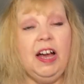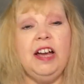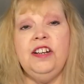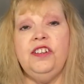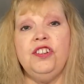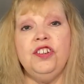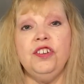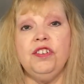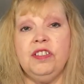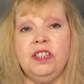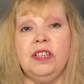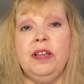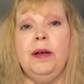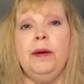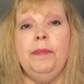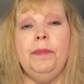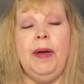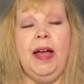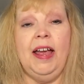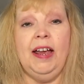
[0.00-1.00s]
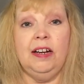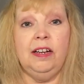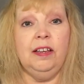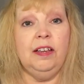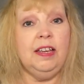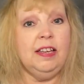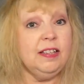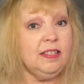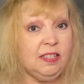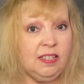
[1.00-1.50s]
I took some
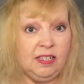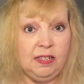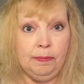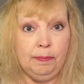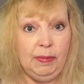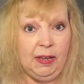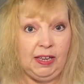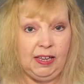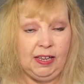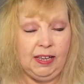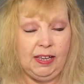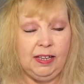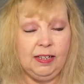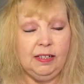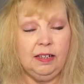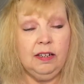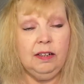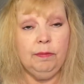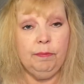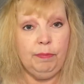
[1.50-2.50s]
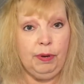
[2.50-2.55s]
antihistamine